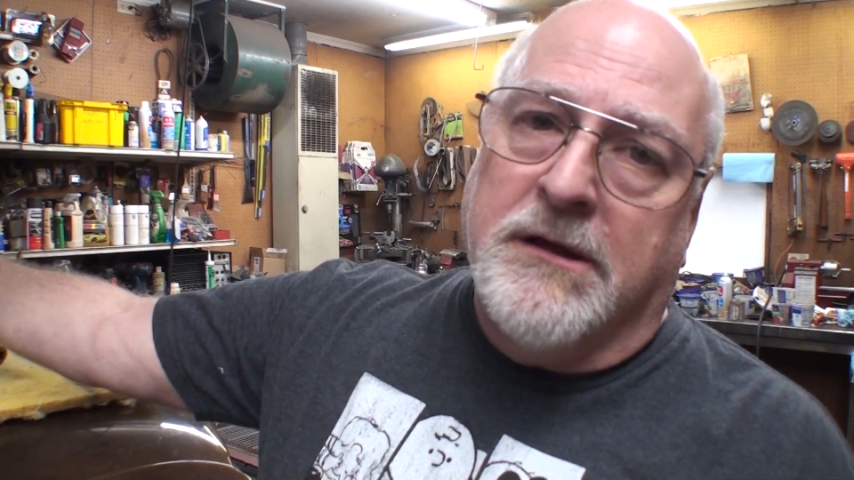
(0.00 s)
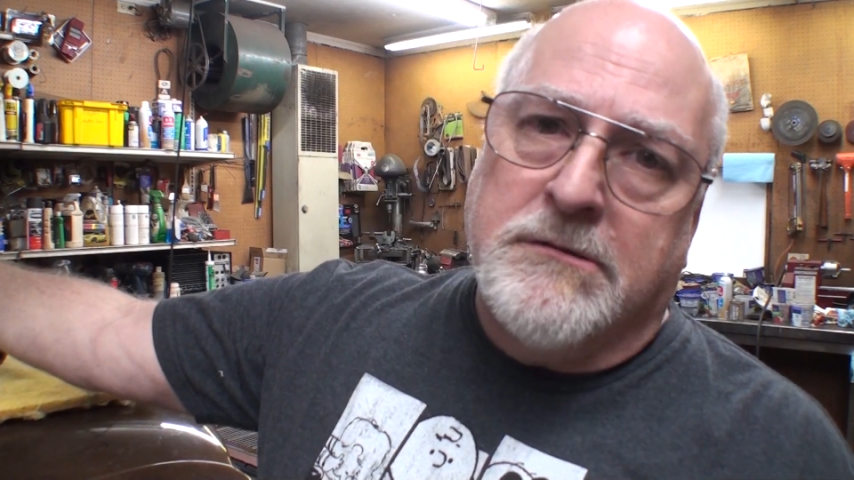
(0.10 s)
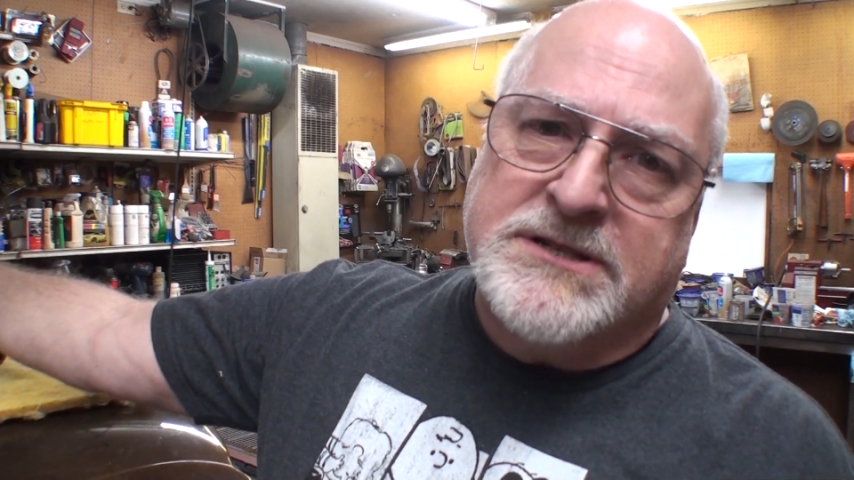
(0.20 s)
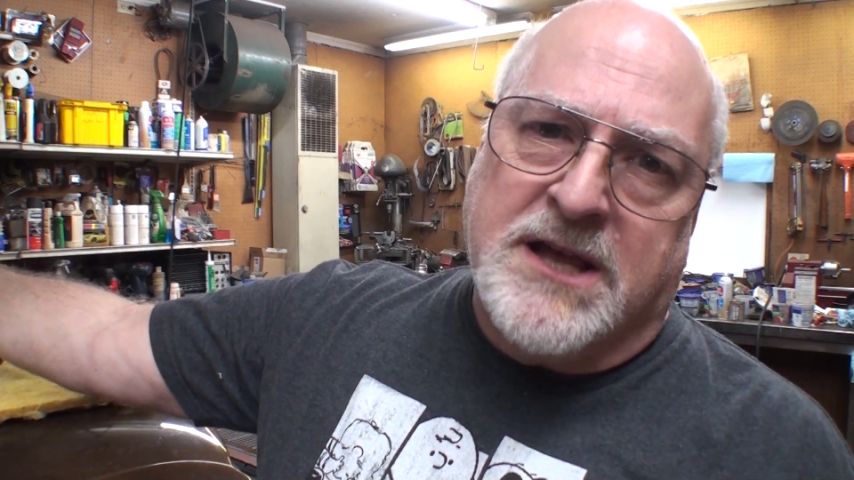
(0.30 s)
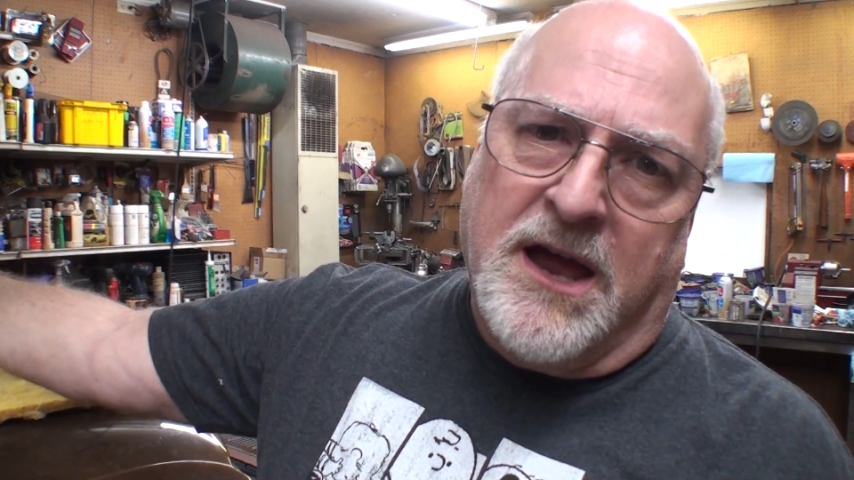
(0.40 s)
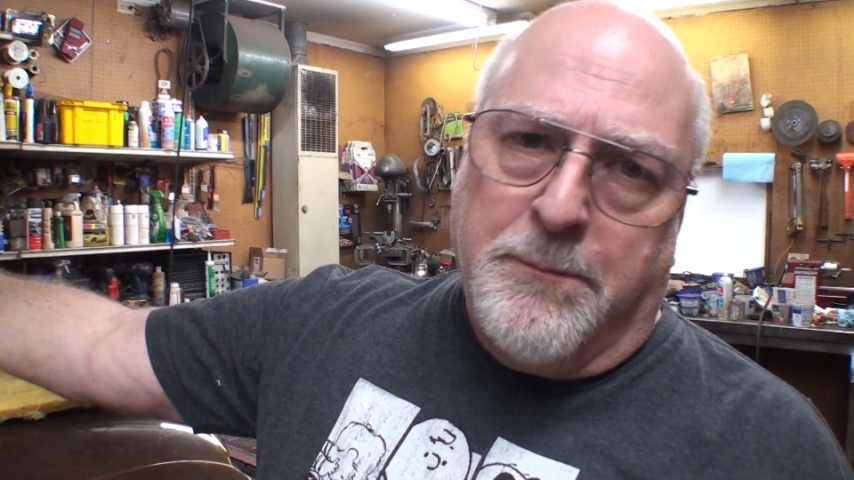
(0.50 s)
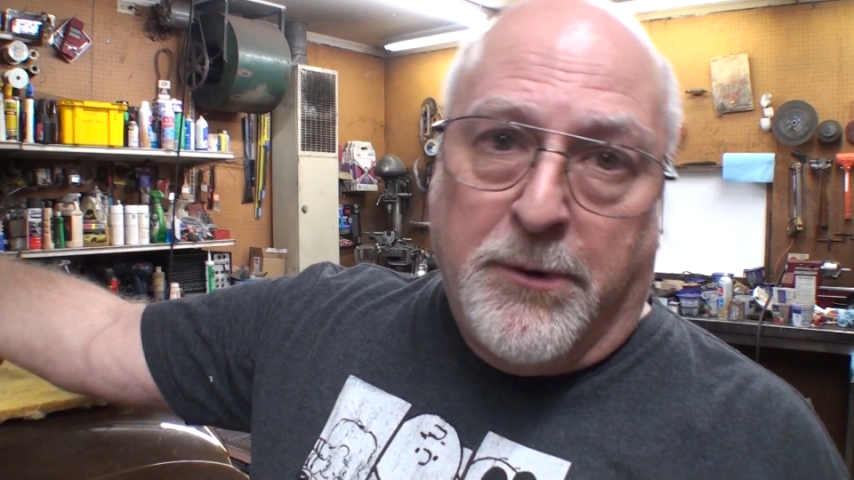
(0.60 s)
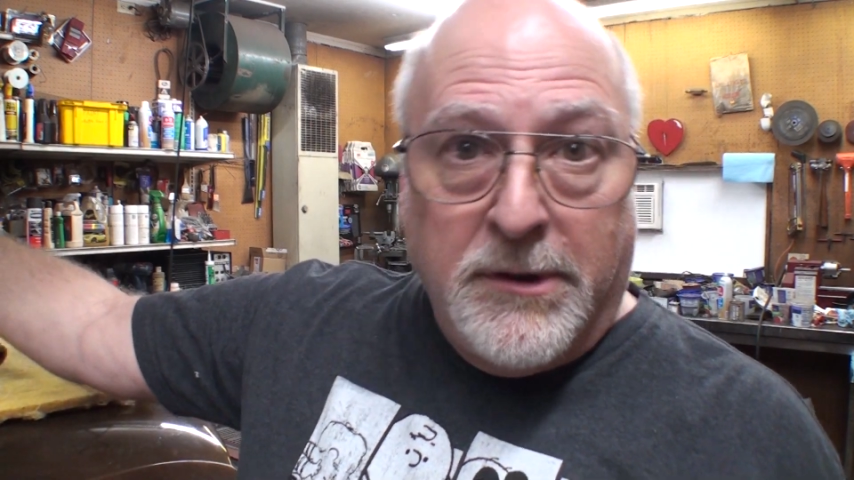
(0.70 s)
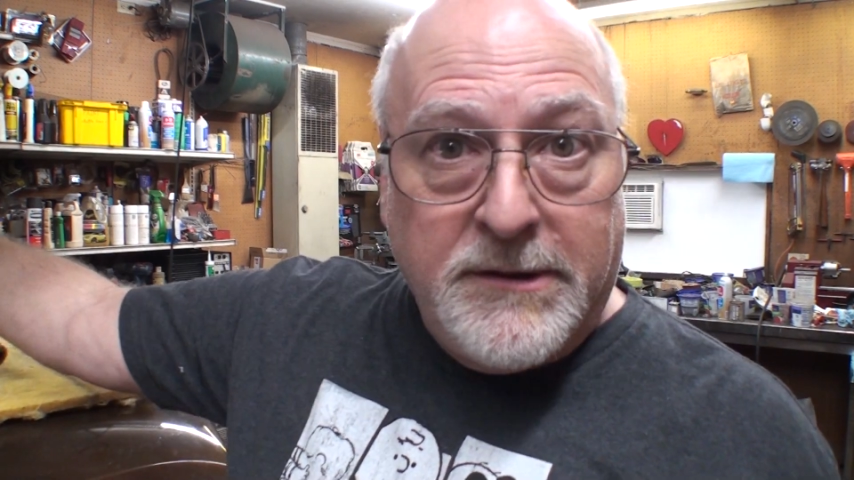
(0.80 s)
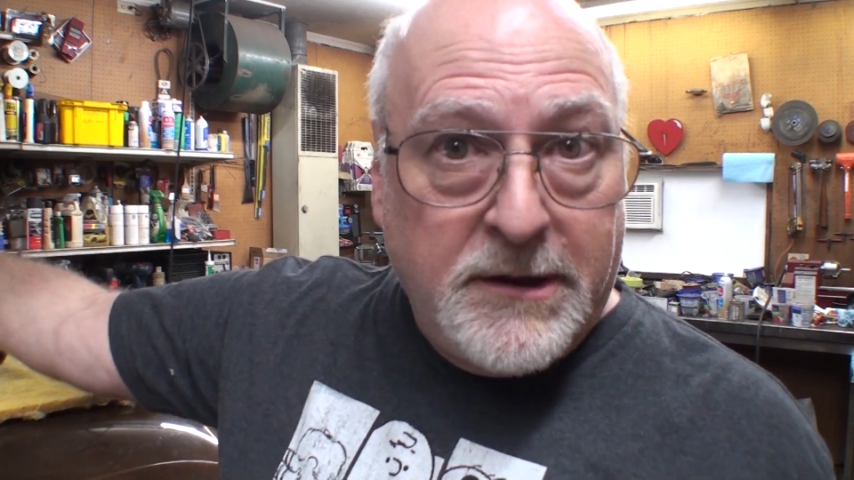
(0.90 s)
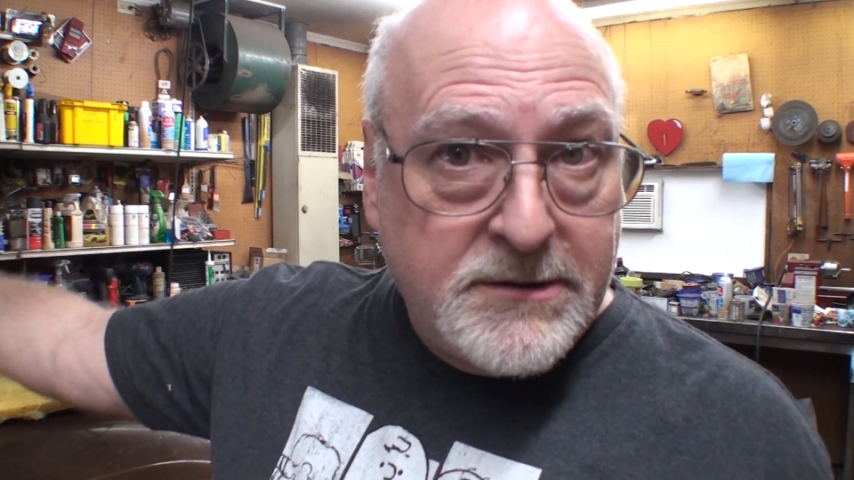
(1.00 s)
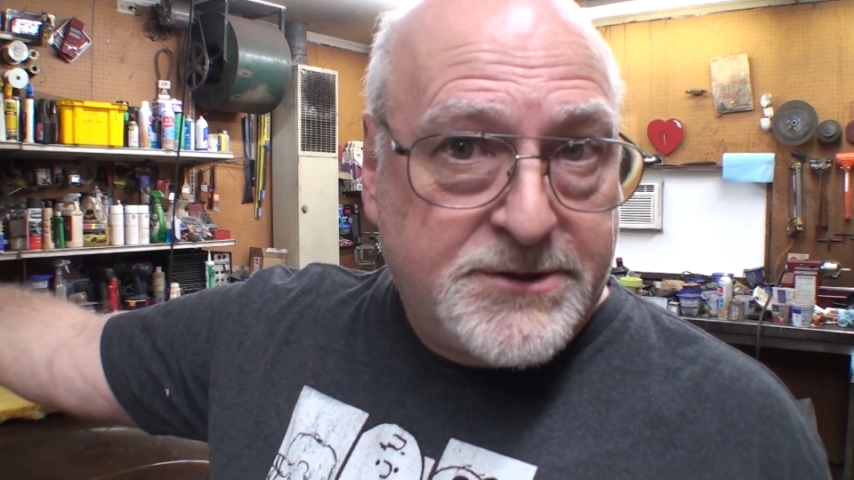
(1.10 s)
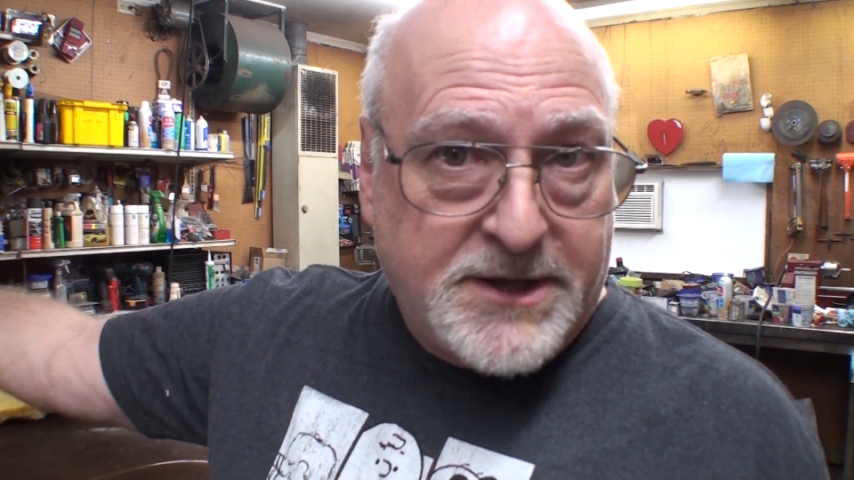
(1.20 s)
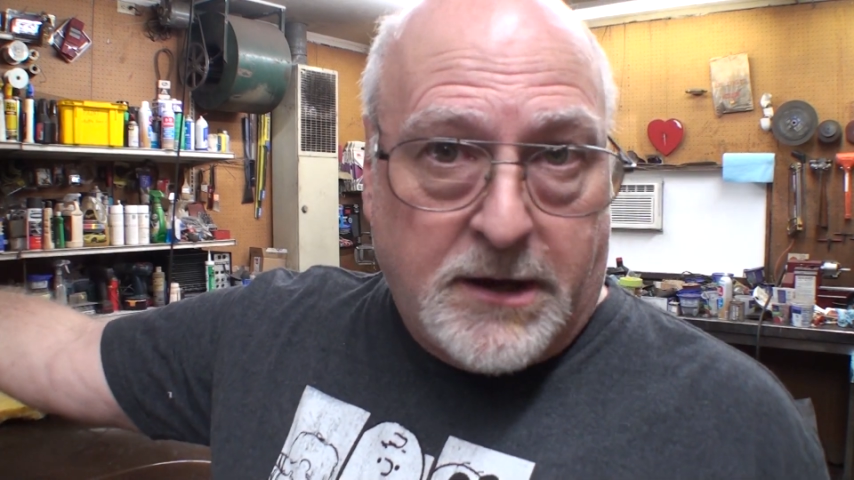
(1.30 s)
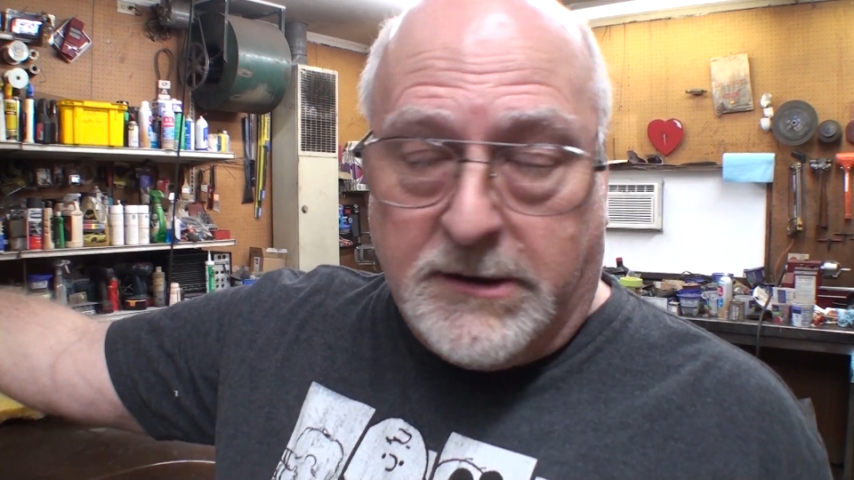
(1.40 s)
other side pulling the other
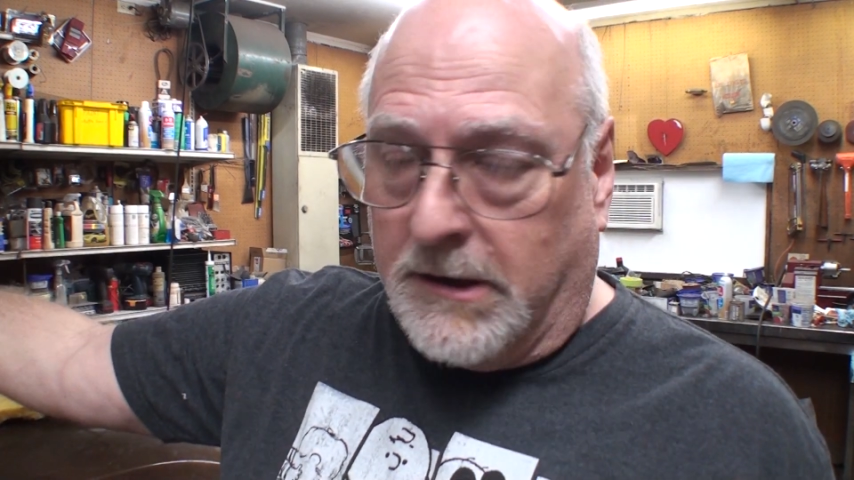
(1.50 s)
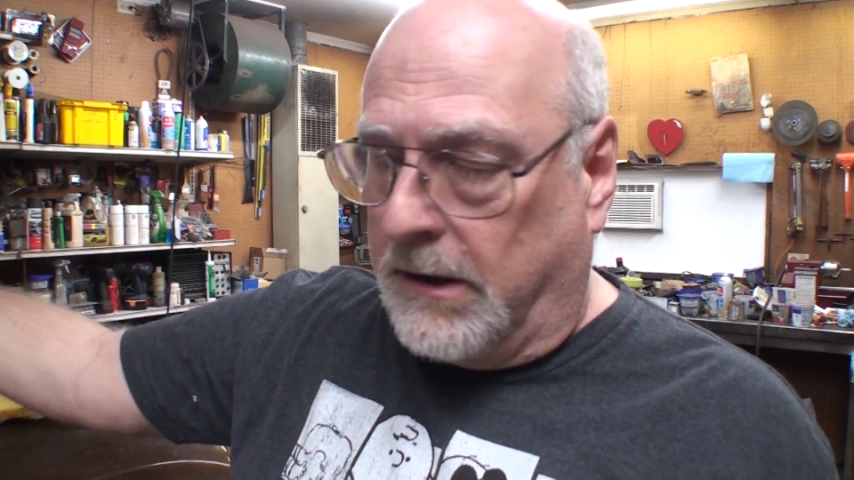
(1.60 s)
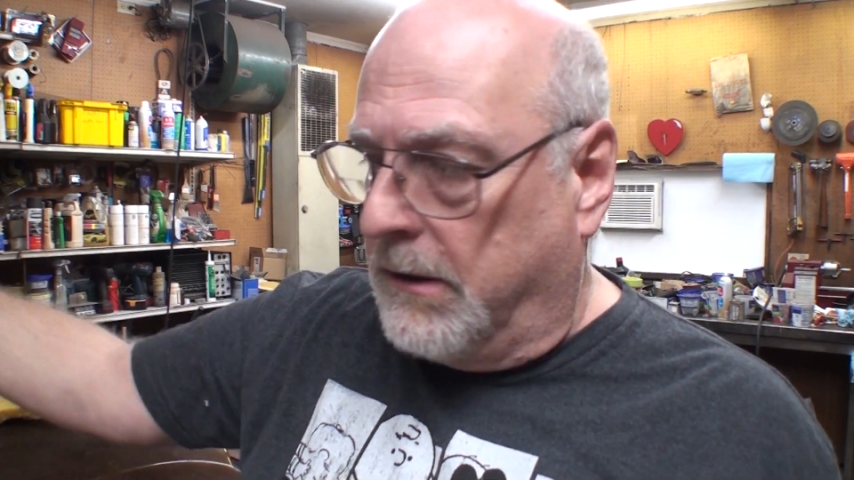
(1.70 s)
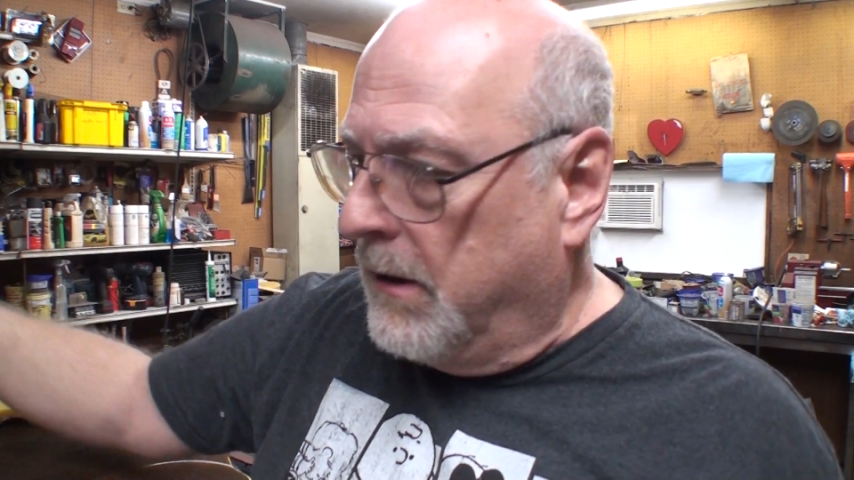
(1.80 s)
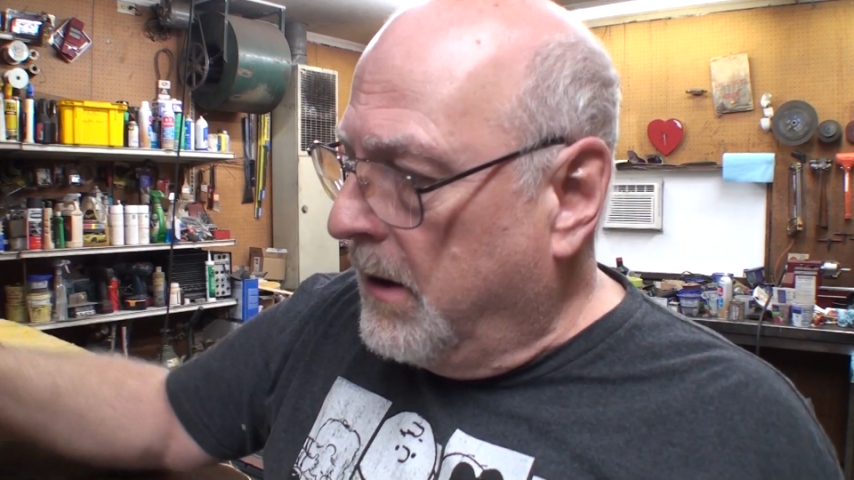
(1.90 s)
side tight.